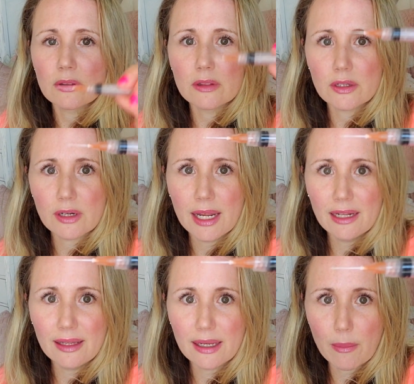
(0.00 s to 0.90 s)
they're kind of
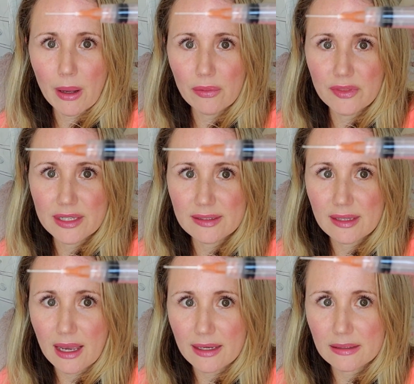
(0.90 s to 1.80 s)
like about this
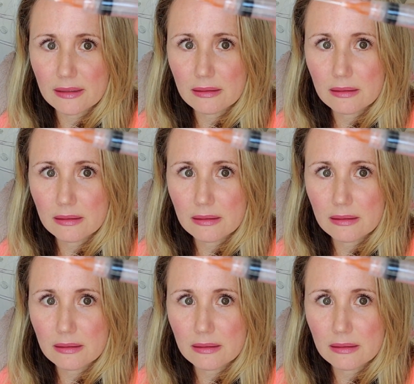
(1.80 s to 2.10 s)
size.